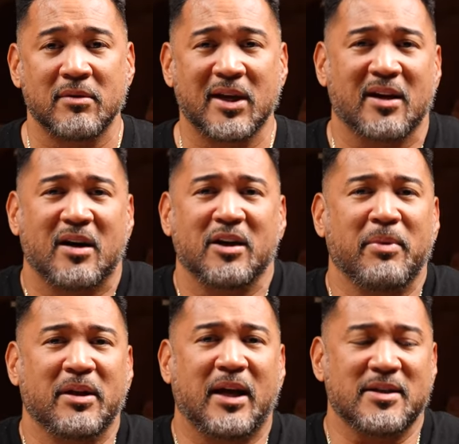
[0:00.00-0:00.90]
He got $100
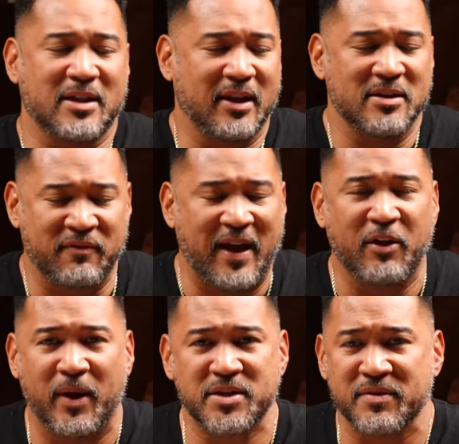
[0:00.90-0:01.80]
million. I think his
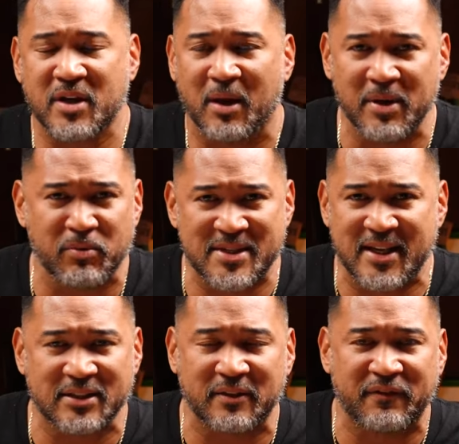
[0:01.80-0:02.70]
valuation of his company about
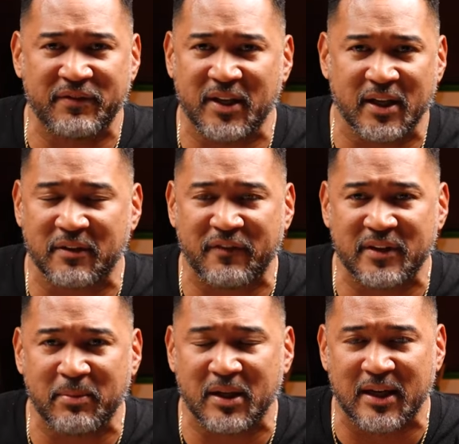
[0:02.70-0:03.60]
$650,
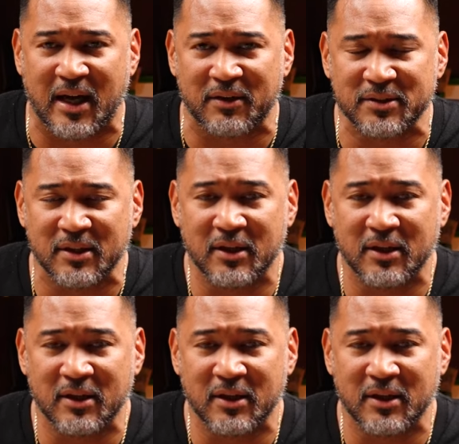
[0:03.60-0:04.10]
dollars million.